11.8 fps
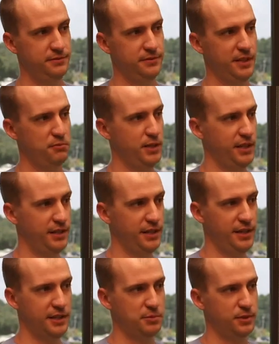They've been in the
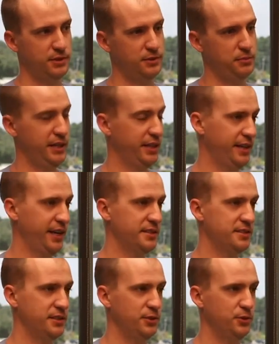hospital, been in the
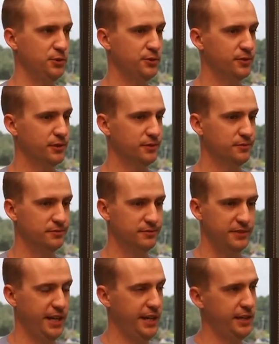ICUs for
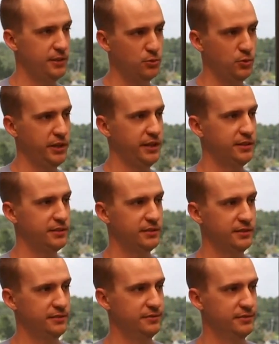days, weeks,
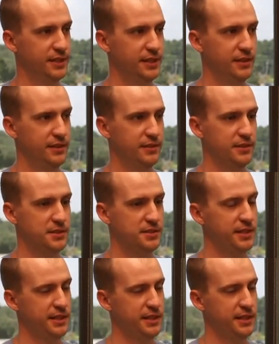and just